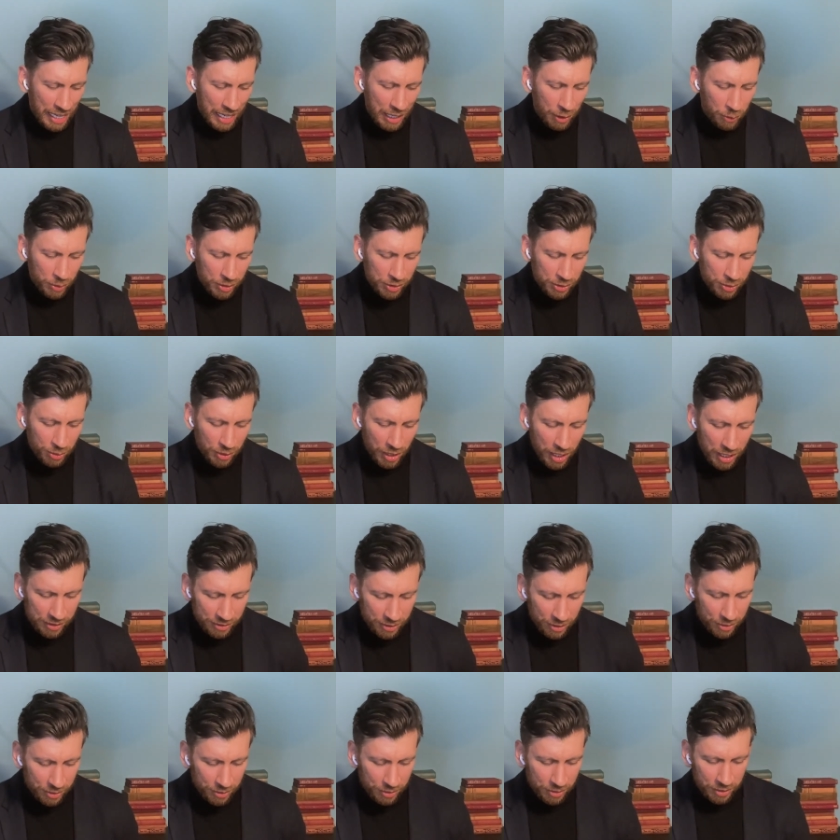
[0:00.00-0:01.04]
I want to
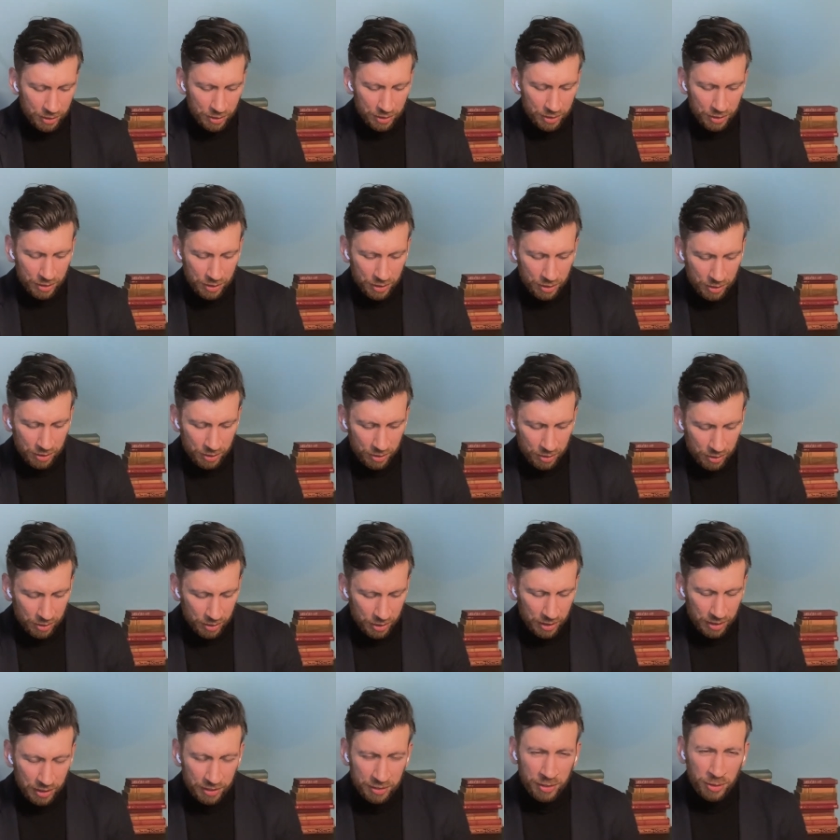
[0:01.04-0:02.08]
ask you,
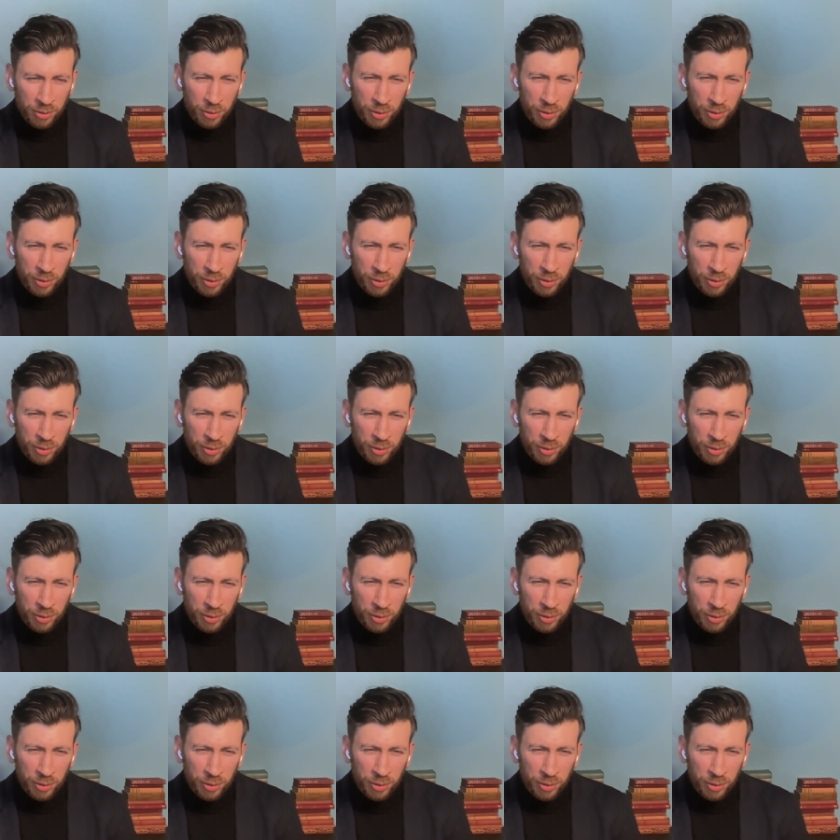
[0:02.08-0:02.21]
is